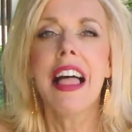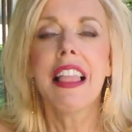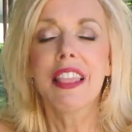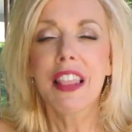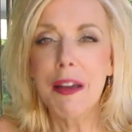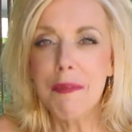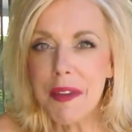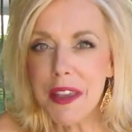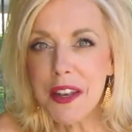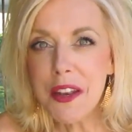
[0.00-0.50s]

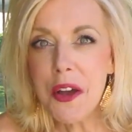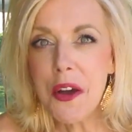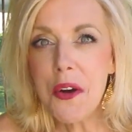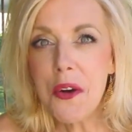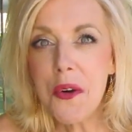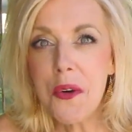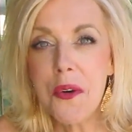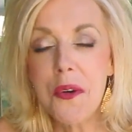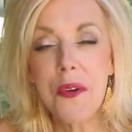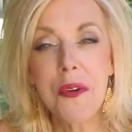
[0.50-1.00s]
Let me
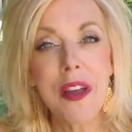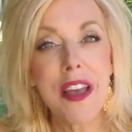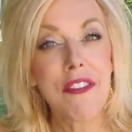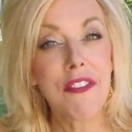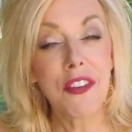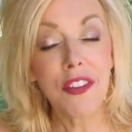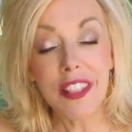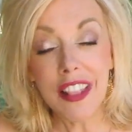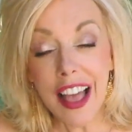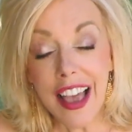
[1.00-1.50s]
know
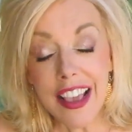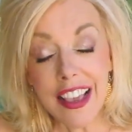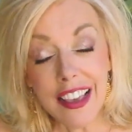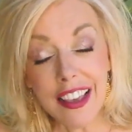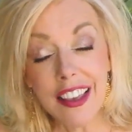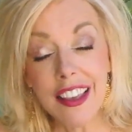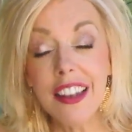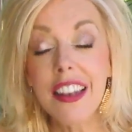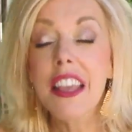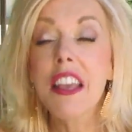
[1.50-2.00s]
if you like
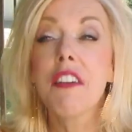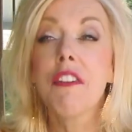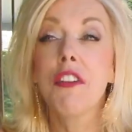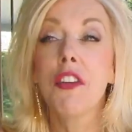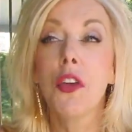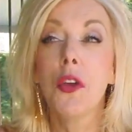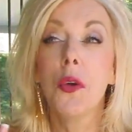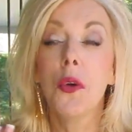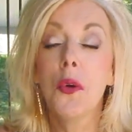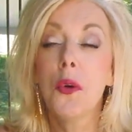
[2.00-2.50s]
it, if
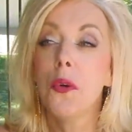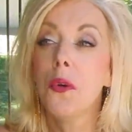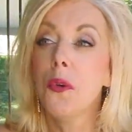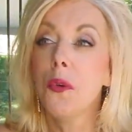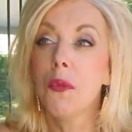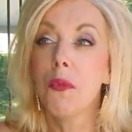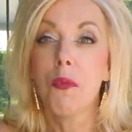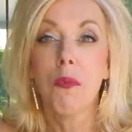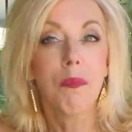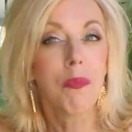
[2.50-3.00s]

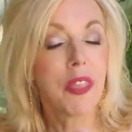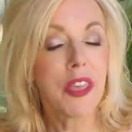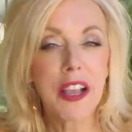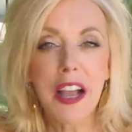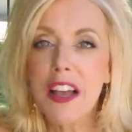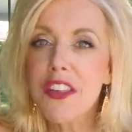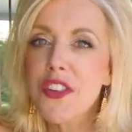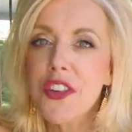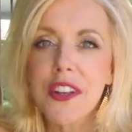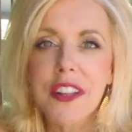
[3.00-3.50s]
you think
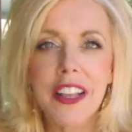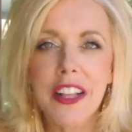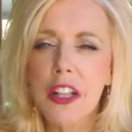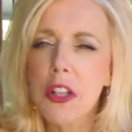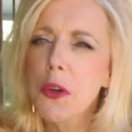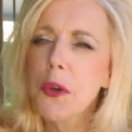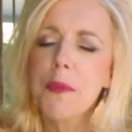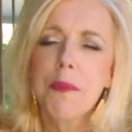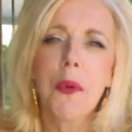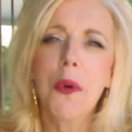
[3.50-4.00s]
I should
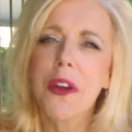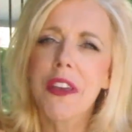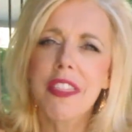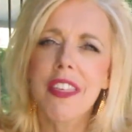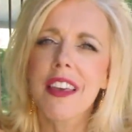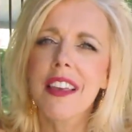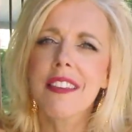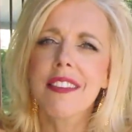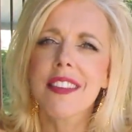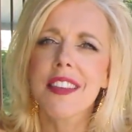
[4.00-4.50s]
include more
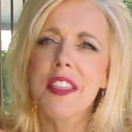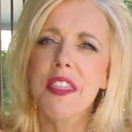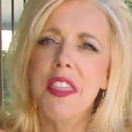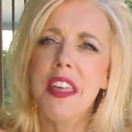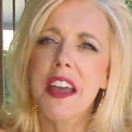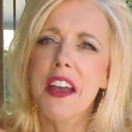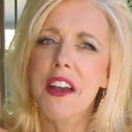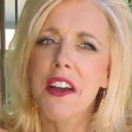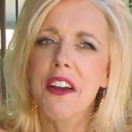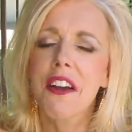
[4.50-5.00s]
things in
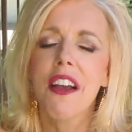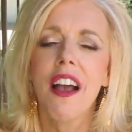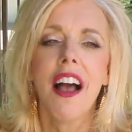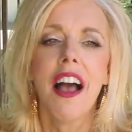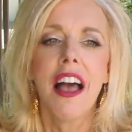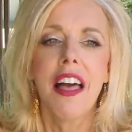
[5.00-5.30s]
there.